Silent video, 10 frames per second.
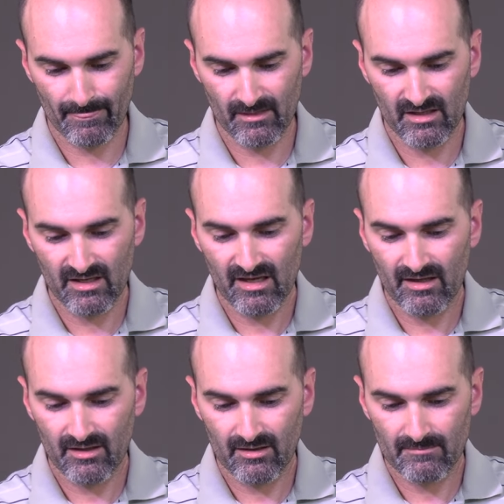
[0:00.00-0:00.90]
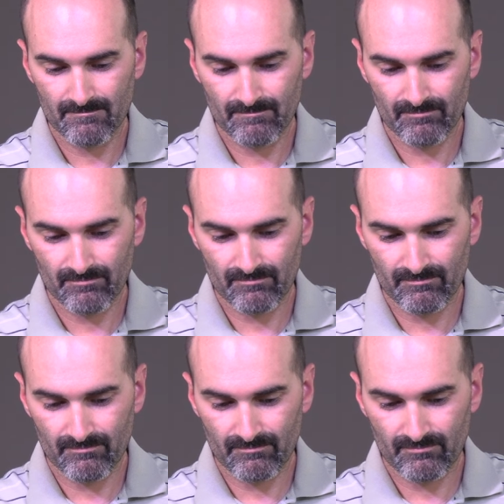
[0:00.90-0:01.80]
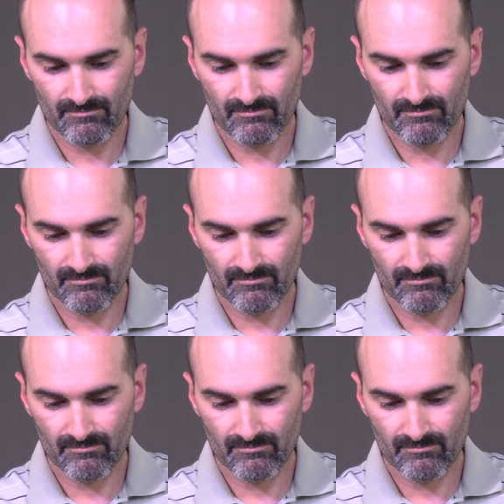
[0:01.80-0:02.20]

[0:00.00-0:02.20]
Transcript: Nothing is said.